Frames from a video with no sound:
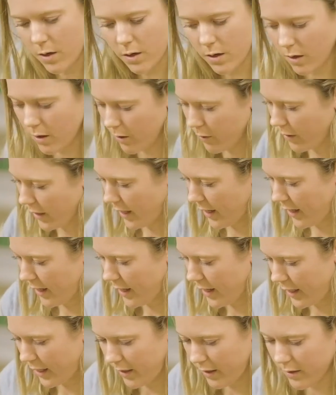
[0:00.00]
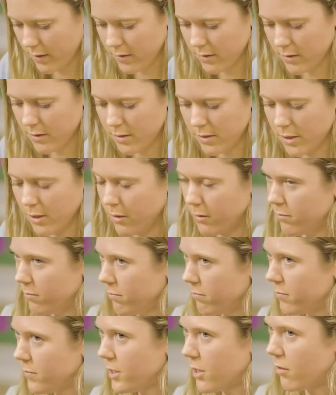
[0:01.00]
Okay, so
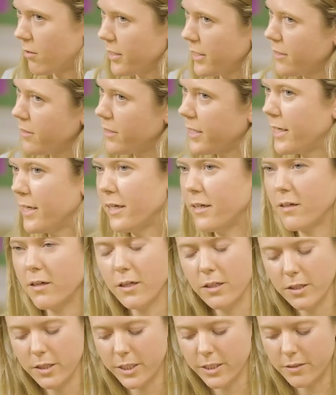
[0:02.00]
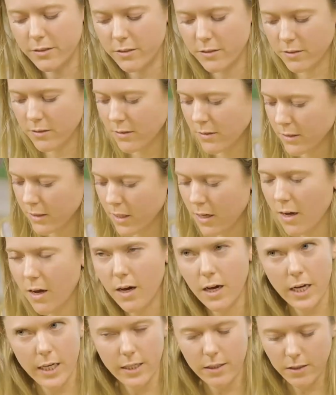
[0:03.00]
it's already looking a little
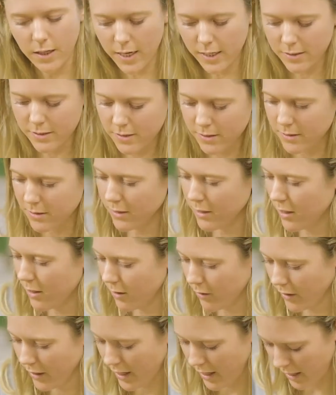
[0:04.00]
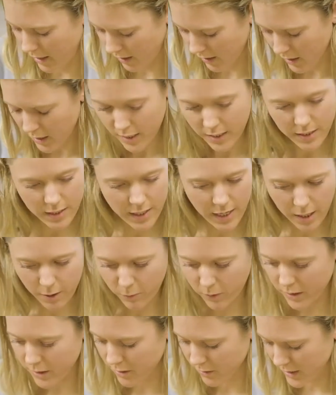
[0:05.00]
high class. Okay, now we're
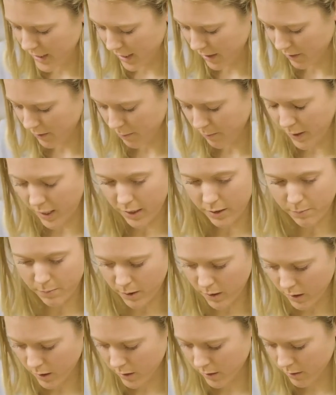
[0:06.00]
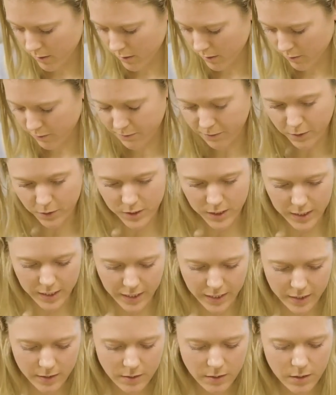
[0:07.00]
gonna take the bottom part, fold it
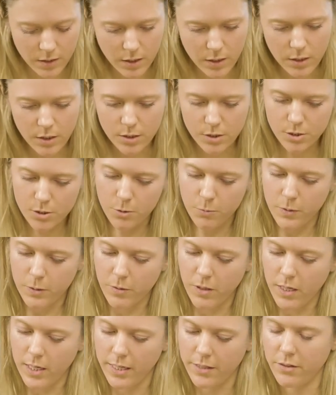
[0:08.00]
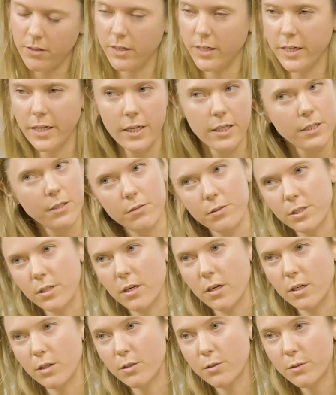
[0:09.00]
in. So we will either, again, use
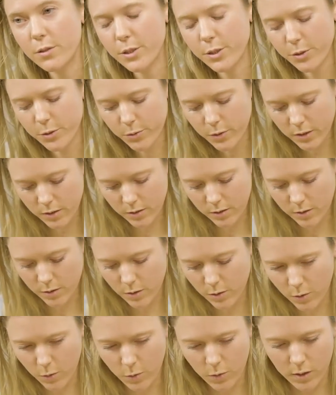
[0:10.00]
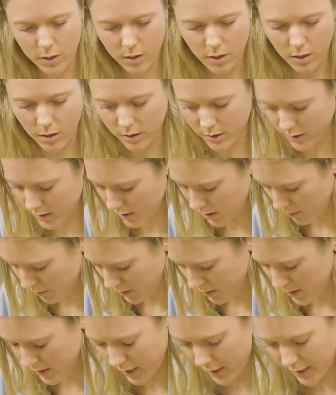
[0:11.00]
our glue or our
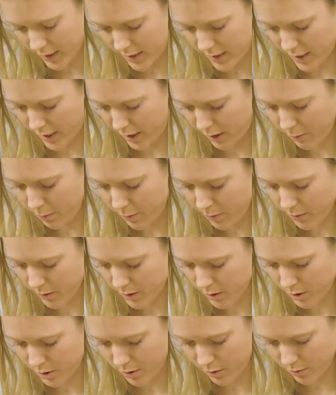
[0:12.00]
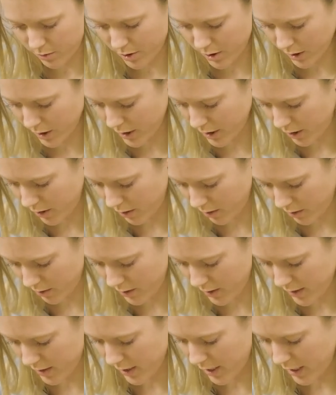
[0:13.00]
double-sided tape to secure
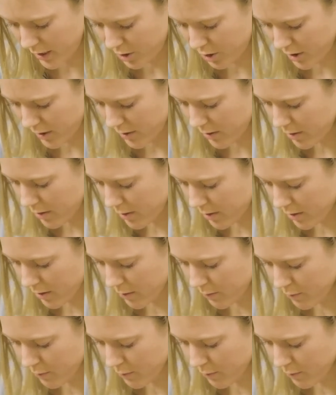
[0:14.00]
these edges.